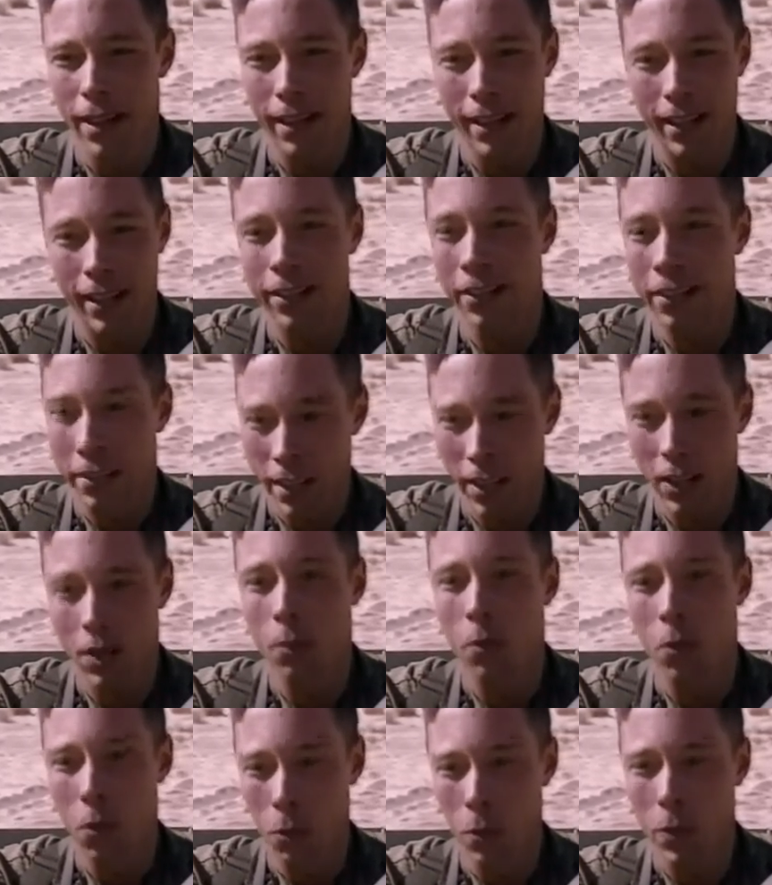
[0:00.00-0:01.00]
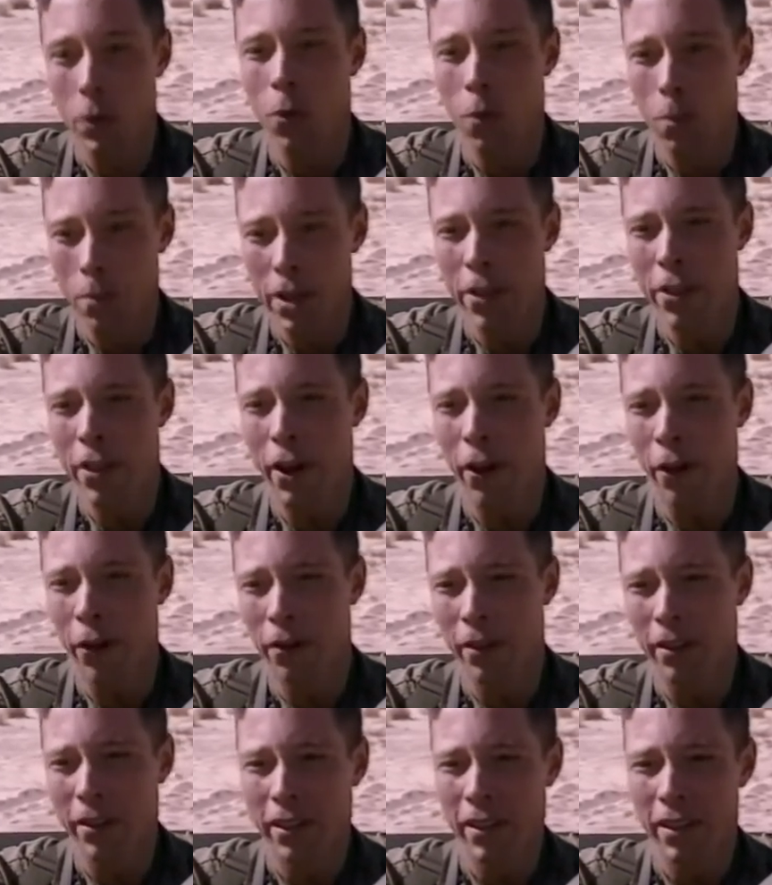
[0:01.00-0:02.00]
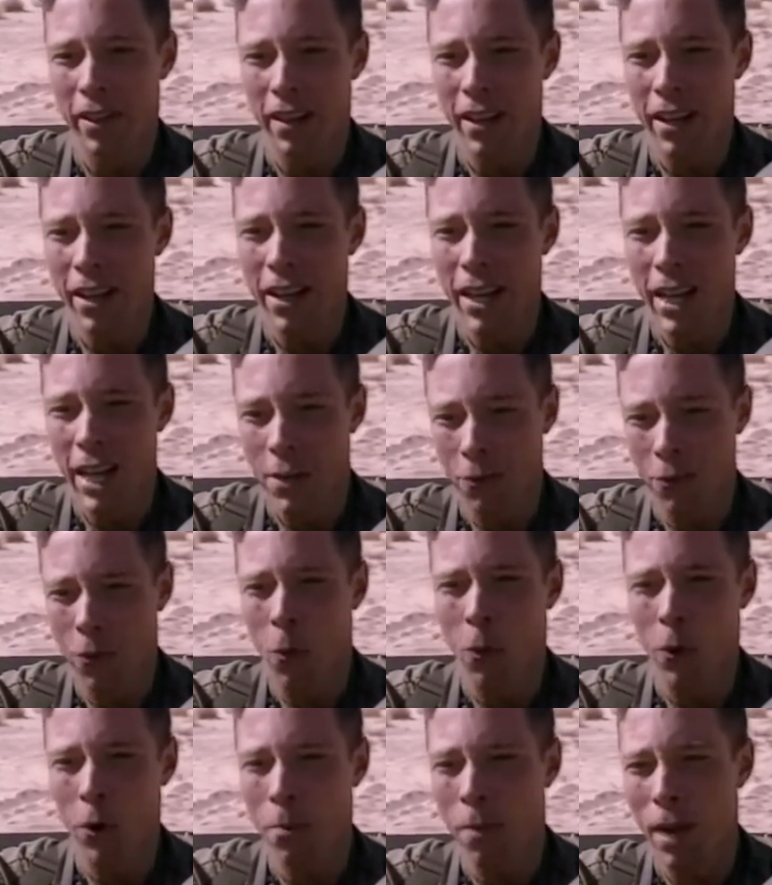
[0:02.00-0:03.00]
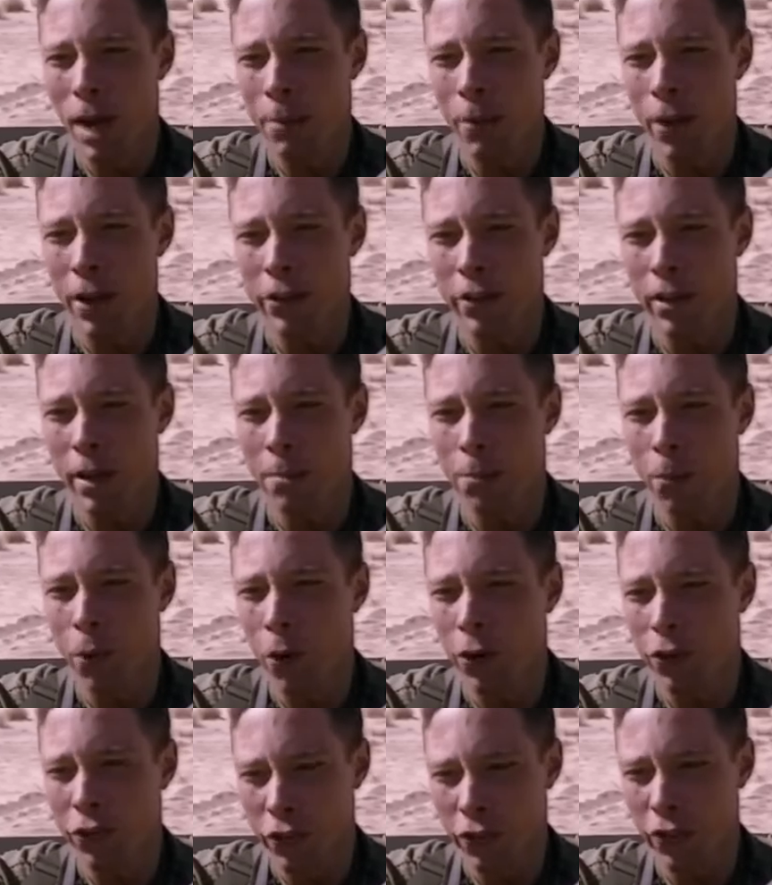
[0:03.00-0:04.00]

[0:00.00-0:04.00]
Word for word: And I like to tell him, we will be there if ordered by President Bush,